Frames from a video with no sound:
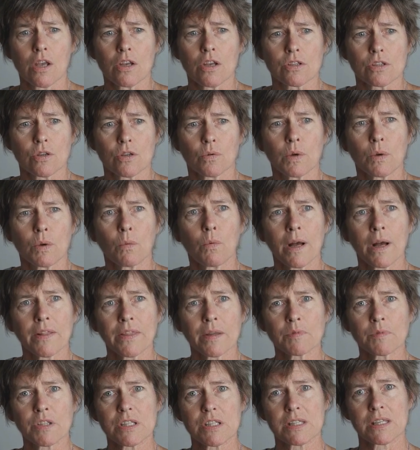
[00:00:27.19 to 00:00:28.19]
So we want
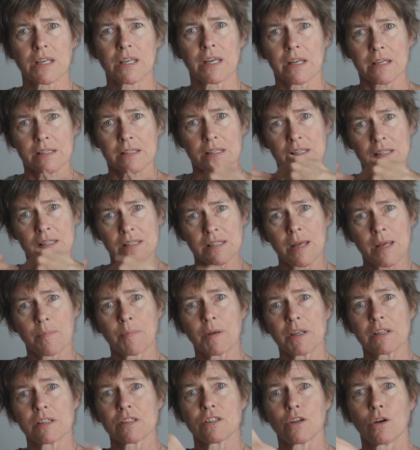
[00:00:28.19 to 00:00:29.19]
them to see it as a
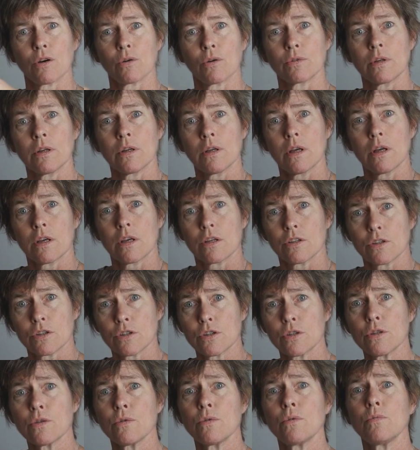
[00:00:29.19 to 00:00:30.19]
stepping stone
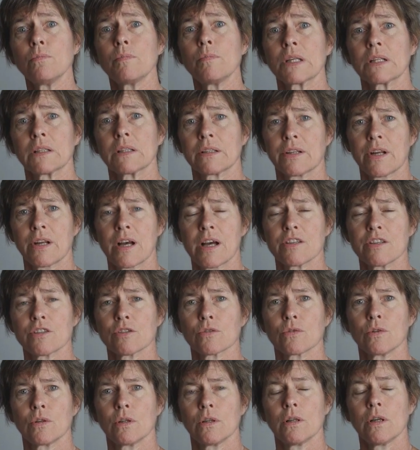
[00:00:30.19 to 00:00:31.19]
to middle and high
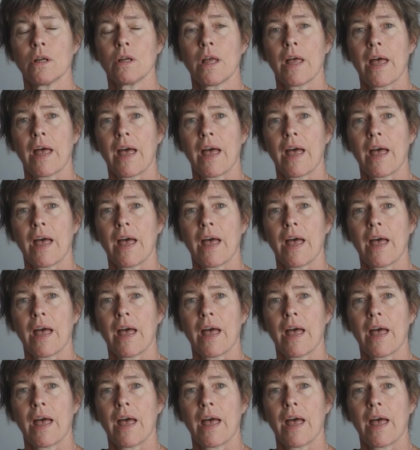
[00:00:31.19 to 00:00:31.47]
school,